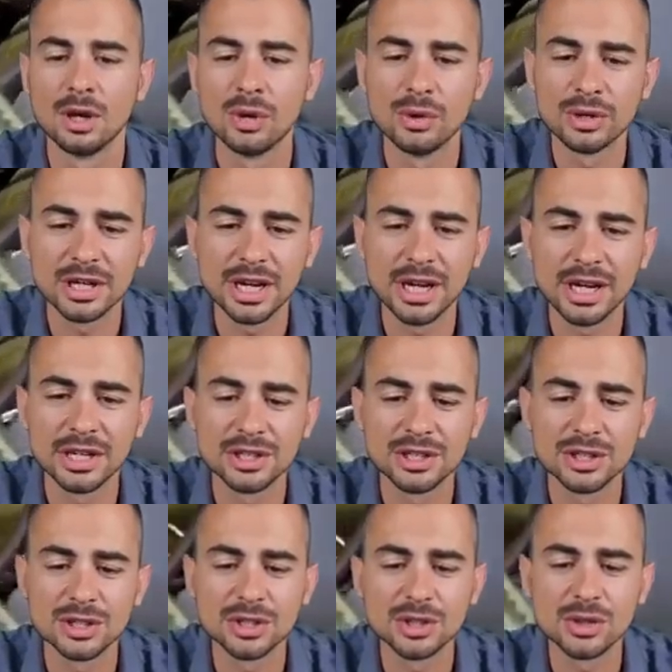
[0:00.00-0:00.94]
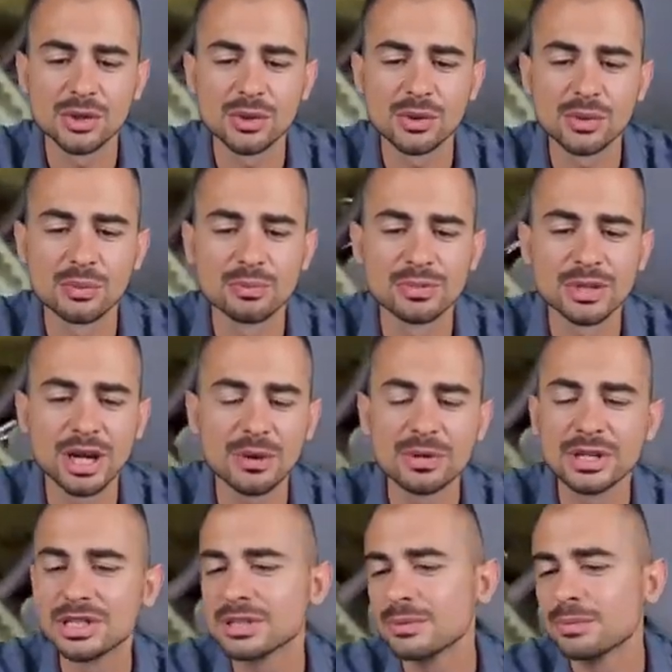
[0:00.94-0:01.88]
Okay, so
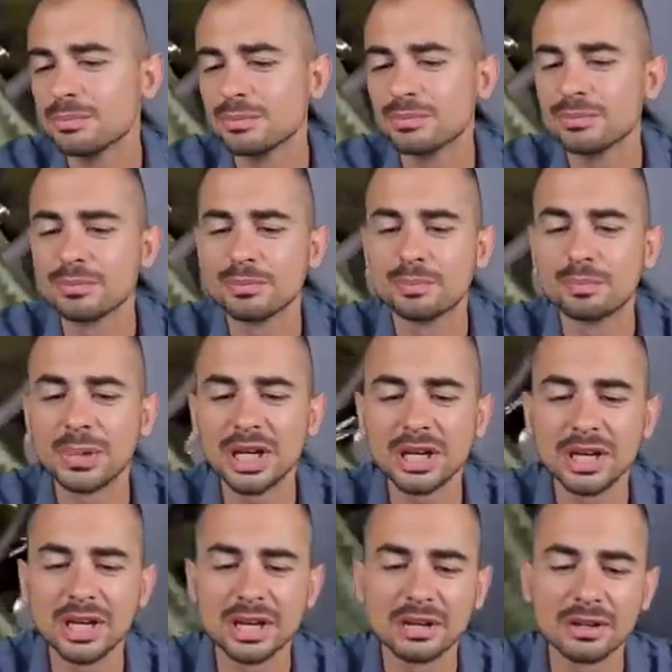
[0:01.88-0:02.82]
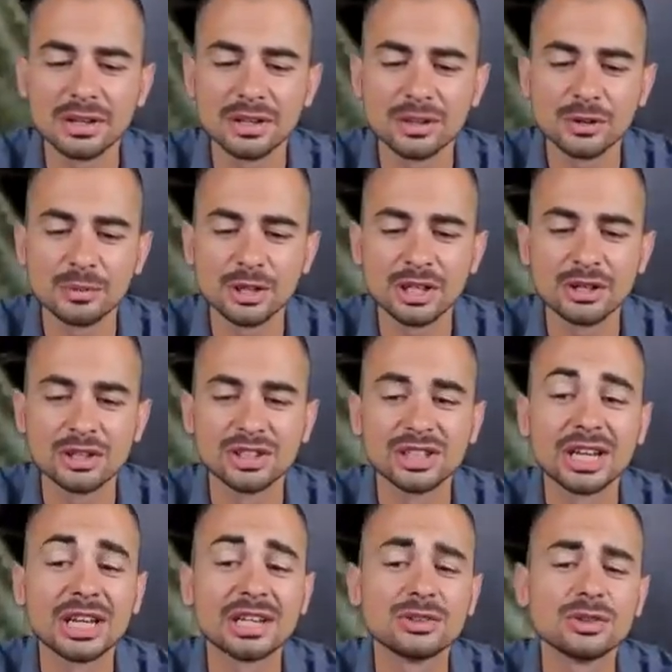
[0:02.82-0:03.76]
now he's picking a little bit because
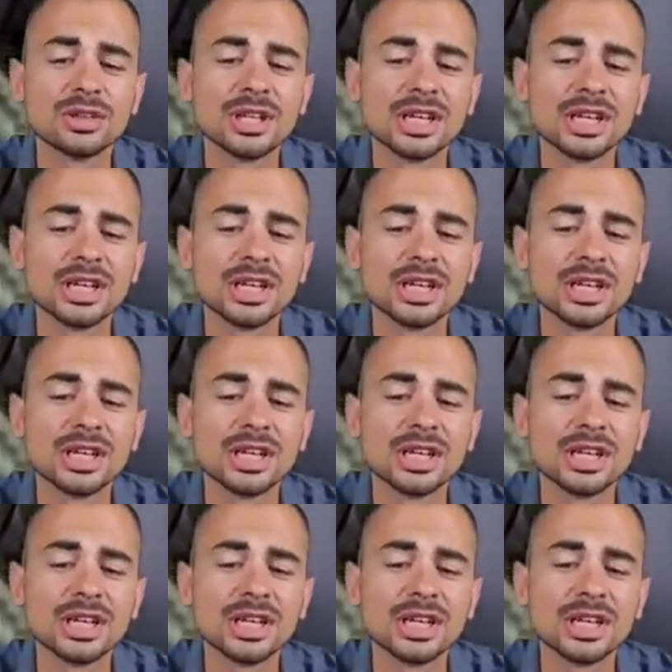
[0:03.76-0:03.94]
he's at the